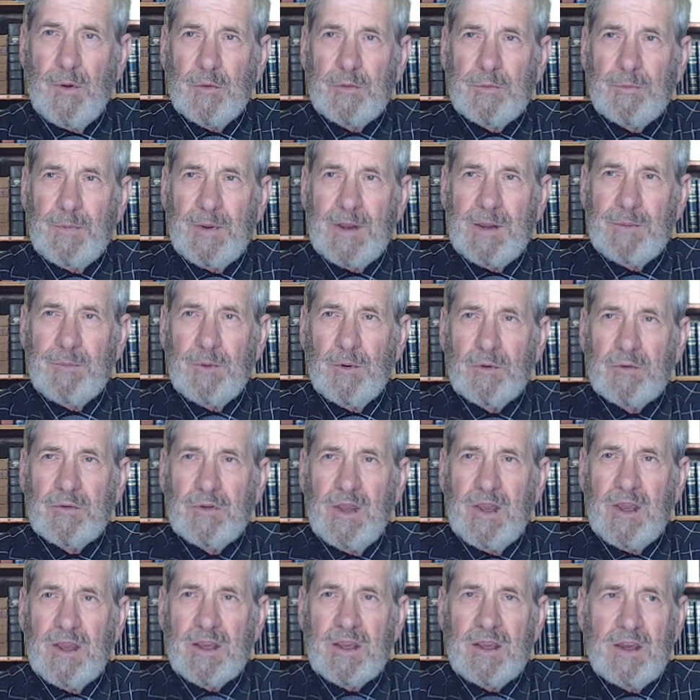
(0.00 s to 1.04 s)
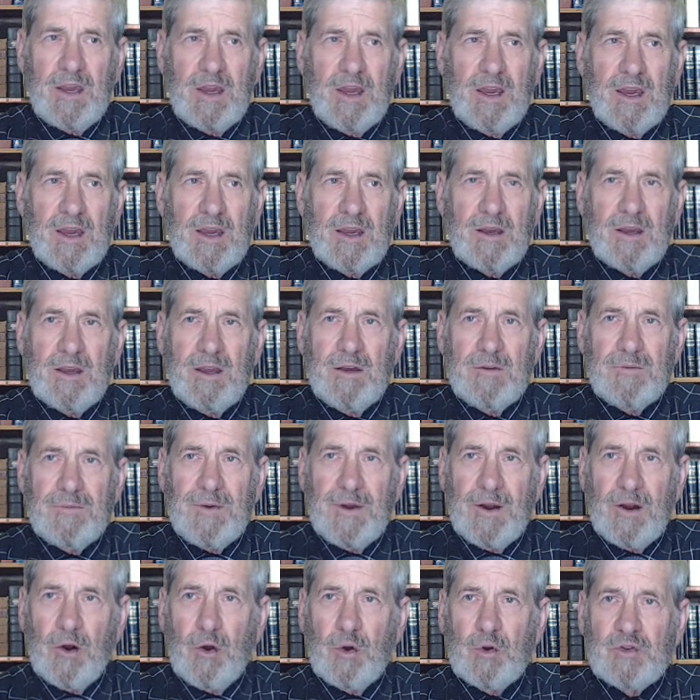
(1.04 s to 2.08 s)
peoples, King
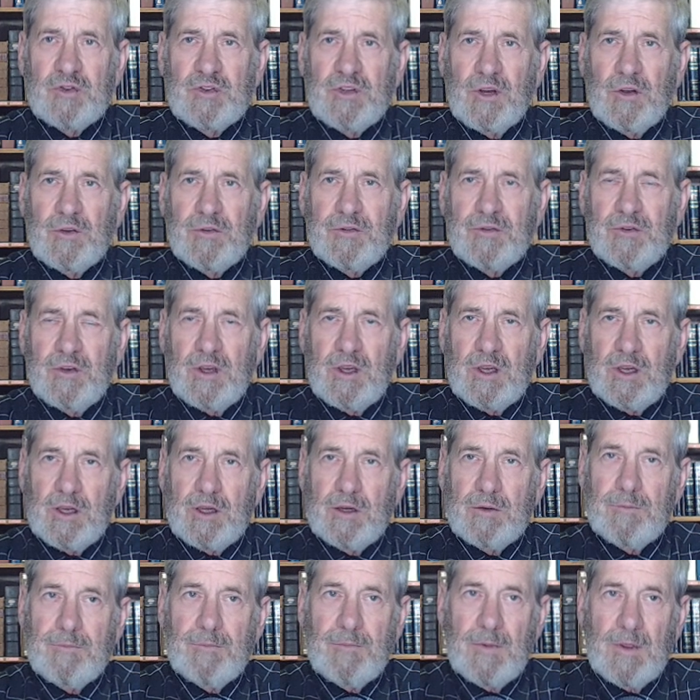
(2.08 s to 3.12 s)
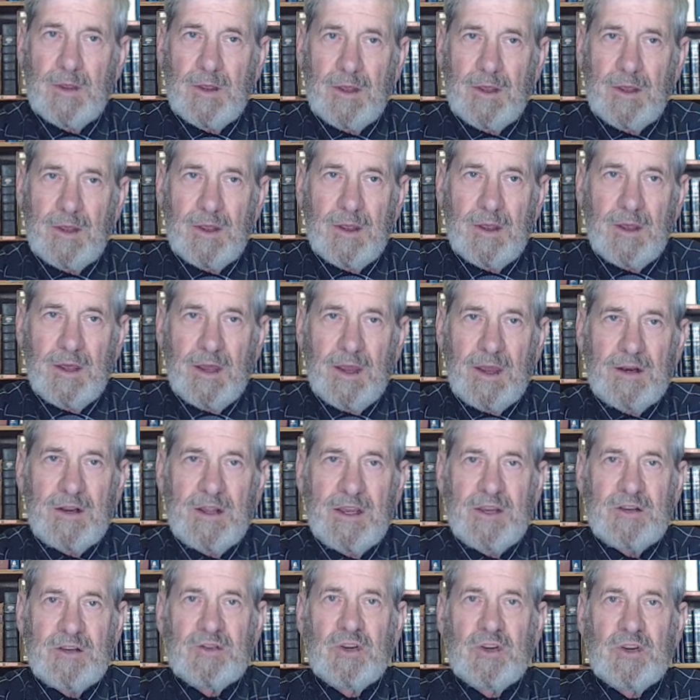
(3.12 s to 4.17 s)
Pharaoh shall see, and
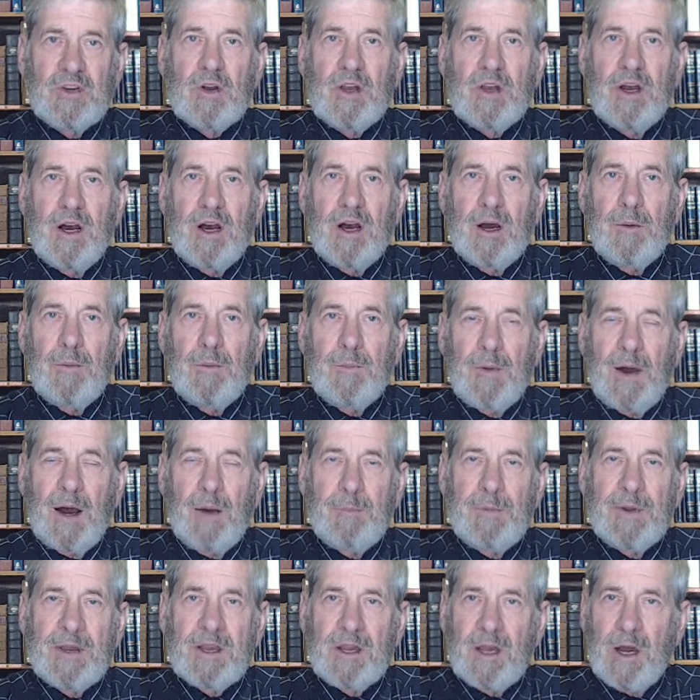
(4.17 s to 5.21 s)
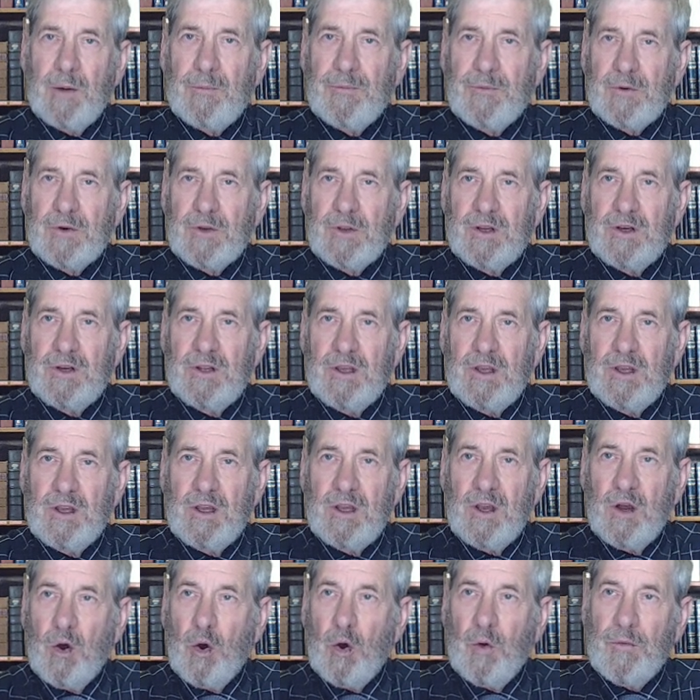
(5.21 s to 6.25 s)
he shall come, be comforted
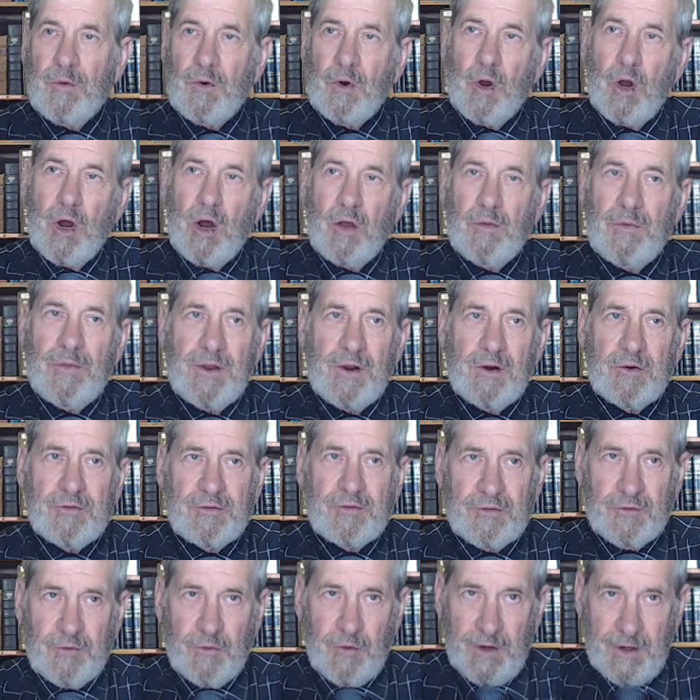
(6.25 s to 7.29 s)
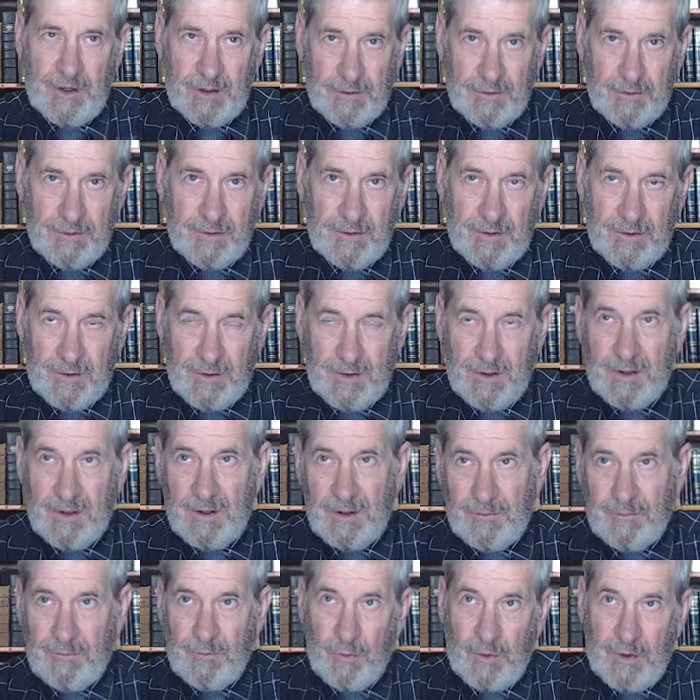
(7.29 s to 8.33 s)
over all their strength,
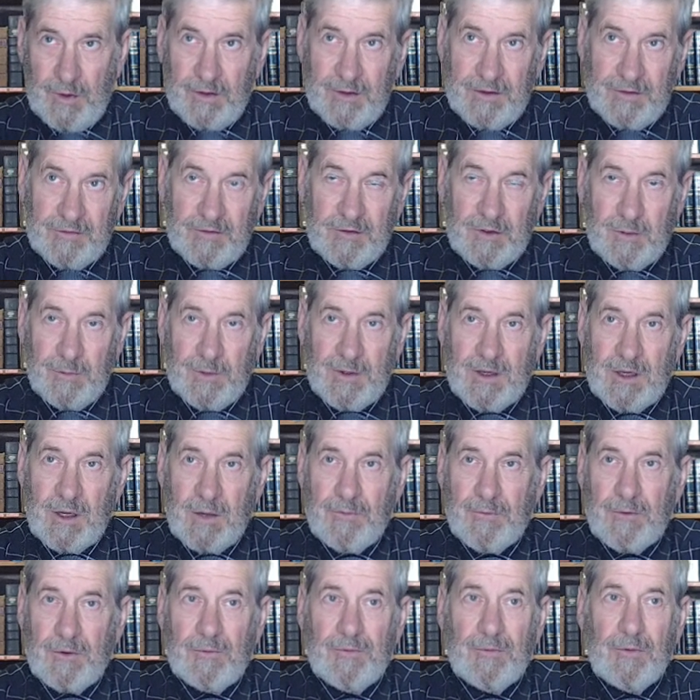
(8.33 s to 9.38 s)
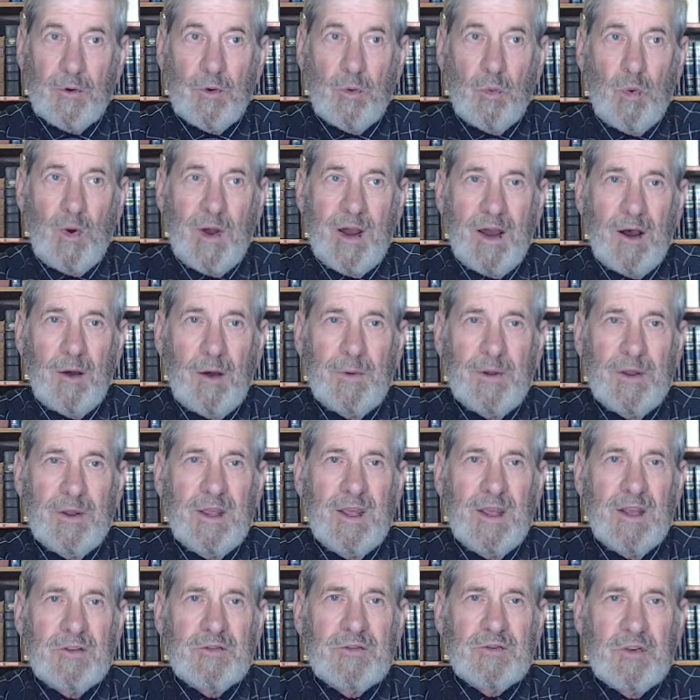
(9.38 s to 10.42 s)
well, he's going to be comforted for a while, but
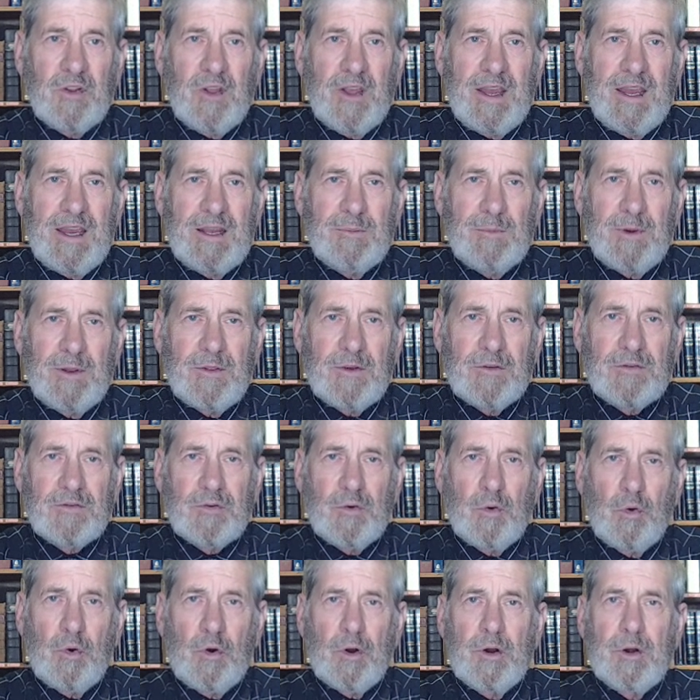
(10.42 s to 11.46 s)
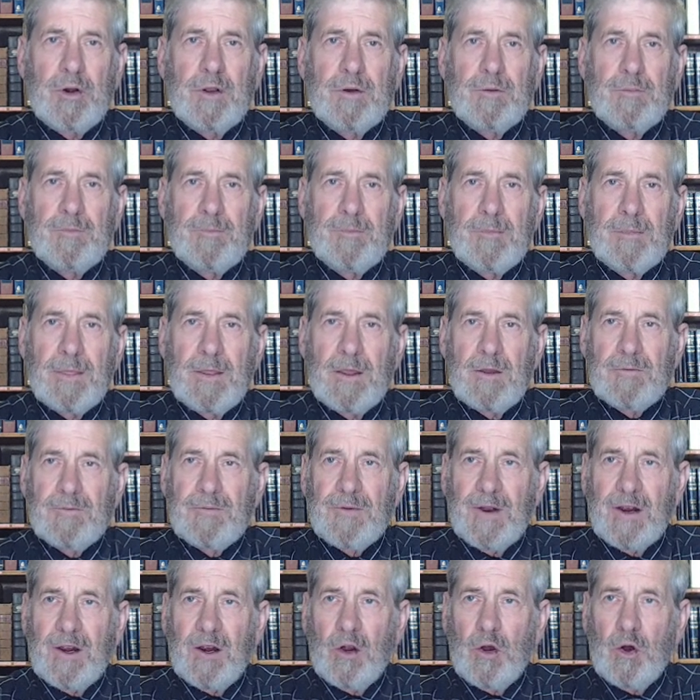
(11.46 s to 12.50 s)
slain by the sword,
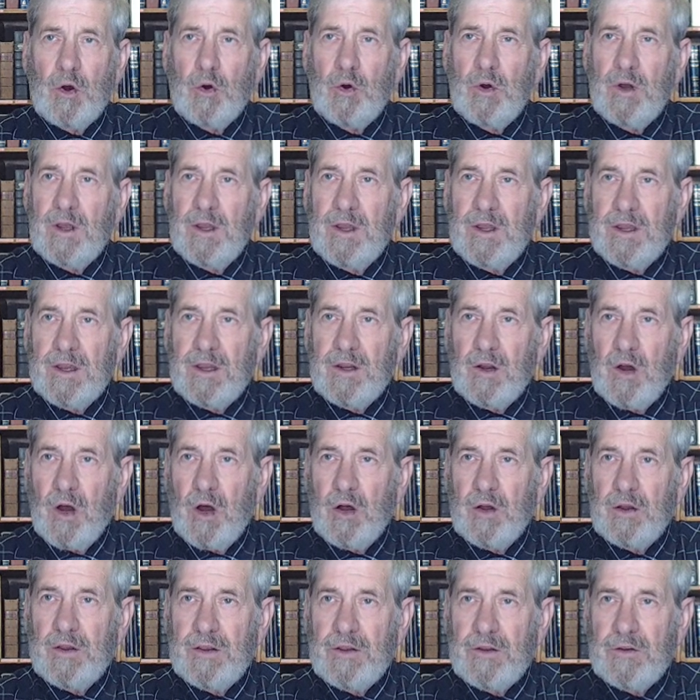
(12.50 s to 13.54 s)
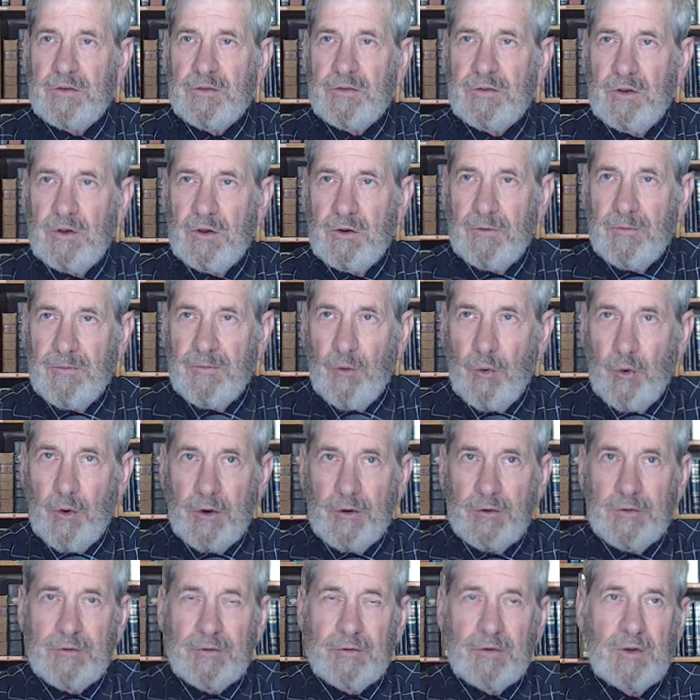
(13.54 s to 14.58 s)
Pharaoh in all his
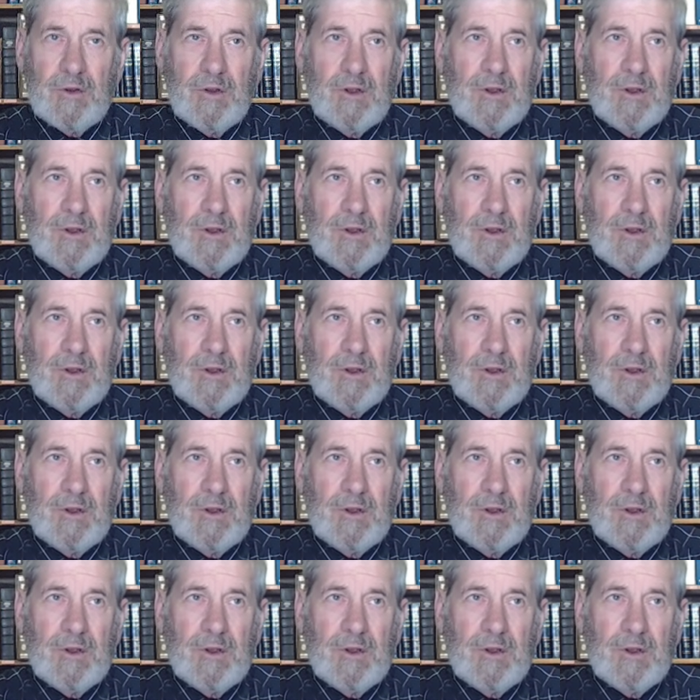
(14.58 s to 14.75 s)
force,